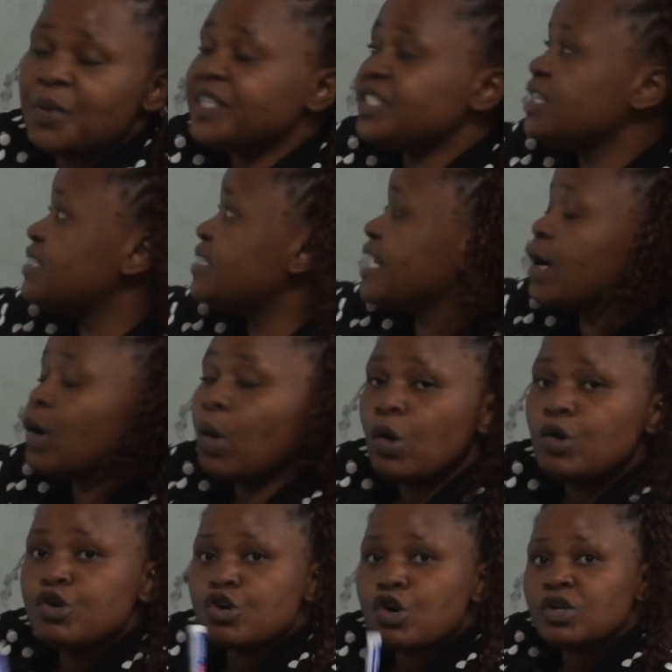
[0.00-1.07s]
which is the
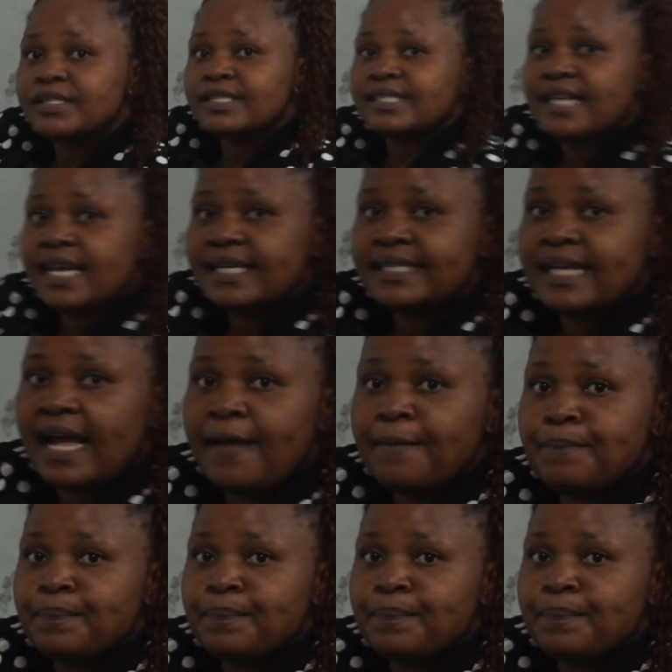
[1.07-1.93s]
control center